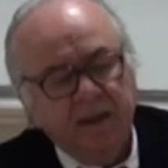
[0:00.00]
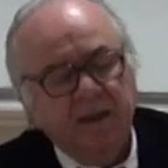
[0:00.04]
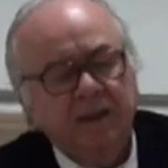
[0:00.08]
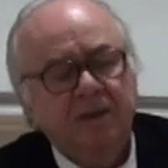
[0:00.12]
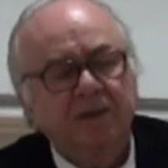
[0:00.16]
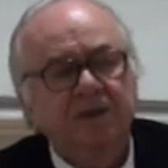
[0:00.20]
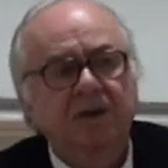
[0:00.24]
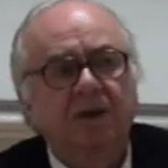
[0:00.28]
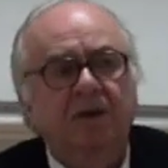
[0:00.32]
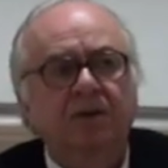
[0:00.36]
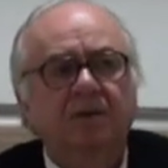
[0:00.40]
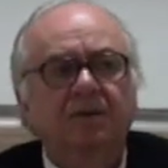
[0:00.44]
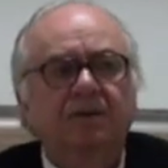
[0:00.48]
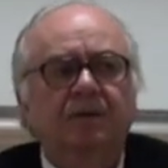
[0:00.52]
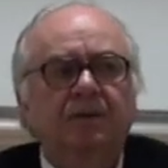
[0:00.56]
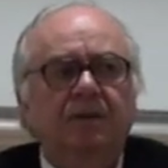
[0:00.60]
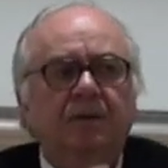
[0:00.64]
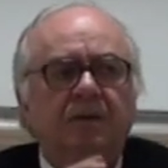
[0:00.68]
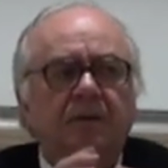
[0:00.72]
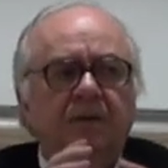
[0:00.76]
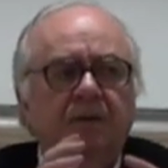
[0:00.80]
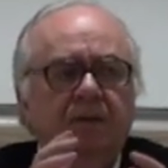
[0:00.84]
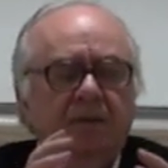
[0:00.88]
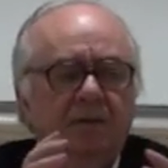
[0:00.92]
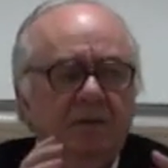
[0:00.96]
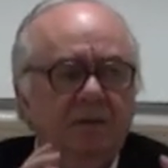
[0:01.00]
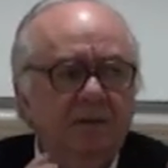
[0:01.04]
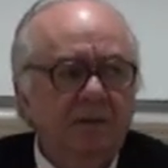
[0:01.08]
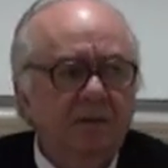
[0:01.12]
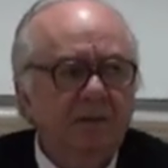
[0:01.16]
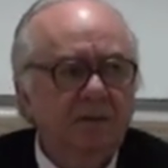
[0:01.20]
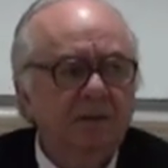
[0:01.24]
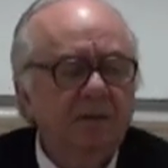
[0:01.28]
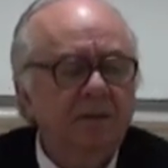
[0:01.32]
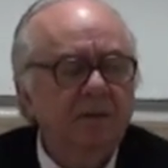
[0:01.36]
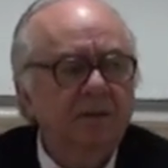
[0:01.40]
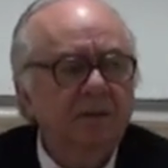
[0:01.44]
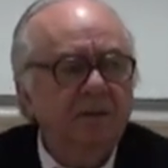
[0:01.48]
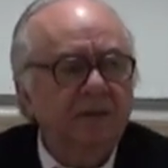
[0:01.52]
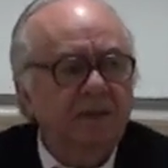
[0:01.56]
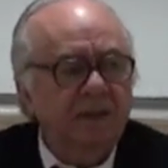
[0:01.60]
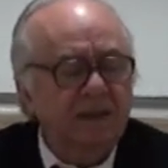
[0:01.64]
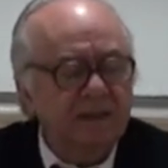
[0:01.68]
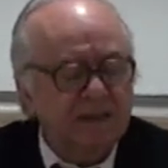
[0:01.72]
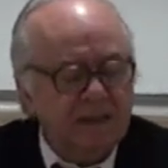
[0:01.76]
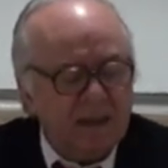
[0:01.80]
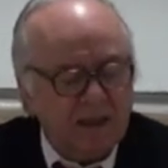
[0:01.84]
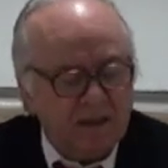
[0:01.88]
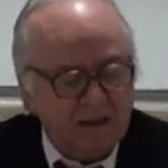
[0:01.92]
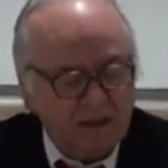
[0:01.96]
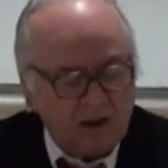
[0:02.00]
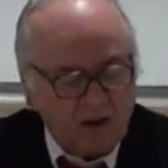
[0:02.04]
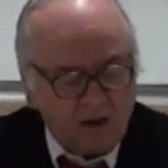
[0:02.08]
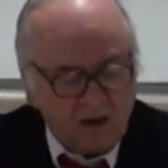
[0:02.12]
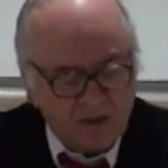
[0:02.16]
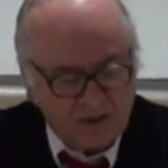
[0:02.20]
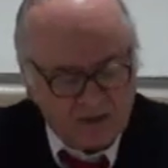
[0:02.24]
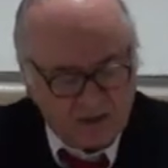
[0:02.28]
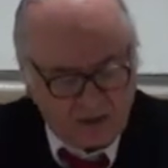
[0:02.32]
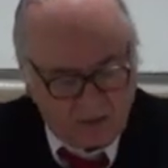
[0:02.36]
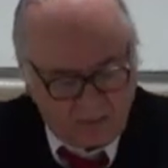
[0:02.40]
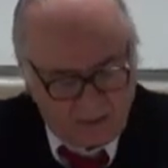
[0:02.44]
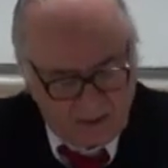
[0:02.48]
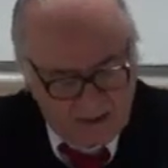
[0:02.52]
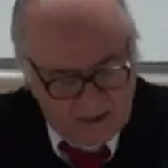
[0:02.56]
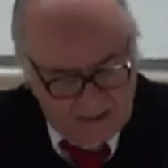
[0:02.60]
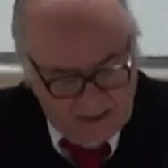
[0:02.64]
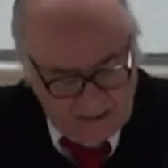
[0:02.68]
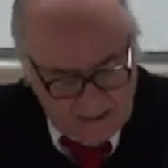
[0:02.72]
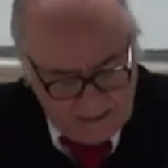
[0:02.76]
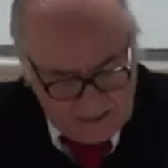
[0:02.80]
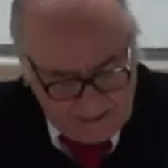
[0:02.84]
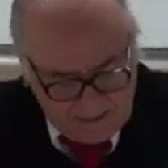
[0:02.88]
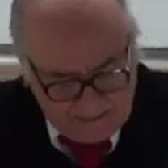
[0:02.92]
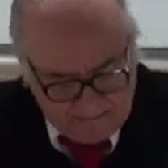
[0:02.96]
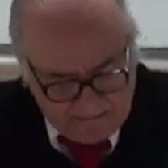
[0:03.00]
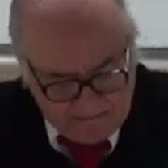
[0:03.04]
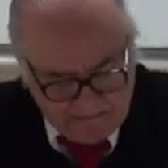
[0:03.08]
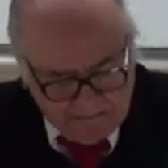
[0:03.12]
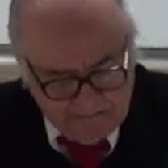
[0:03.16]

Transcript: So these are the consequences.